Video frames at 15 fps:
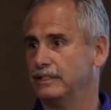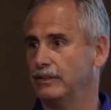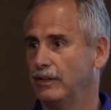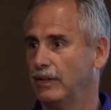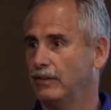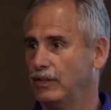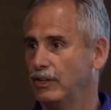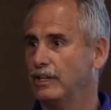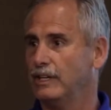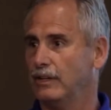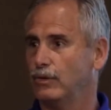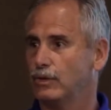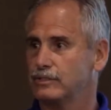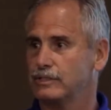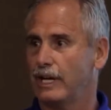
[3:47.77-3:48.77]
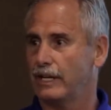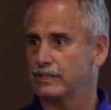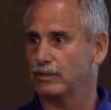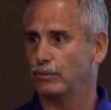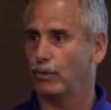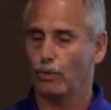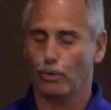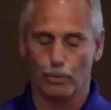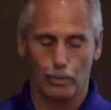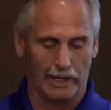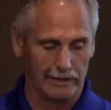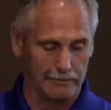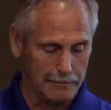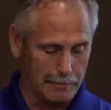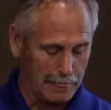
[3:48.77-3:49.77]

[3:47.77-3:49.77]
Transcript: and you need those guys that won't quit.